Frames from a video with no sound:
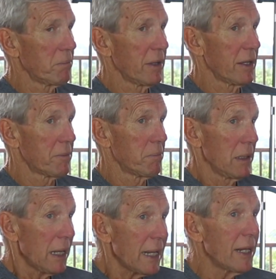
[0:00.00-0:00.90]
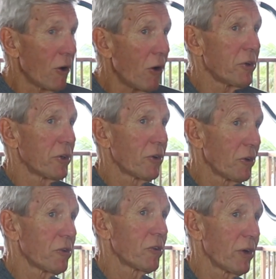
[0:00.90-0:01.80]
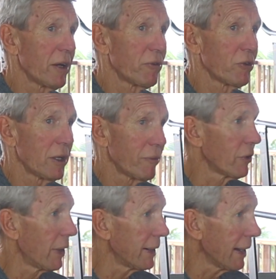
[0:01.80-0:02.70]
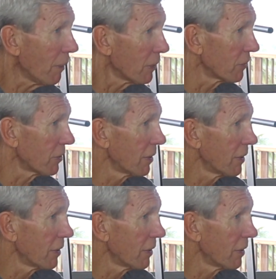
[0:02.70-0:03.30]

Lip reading: it's bloody hard to concentrate for 7 or 8 hours.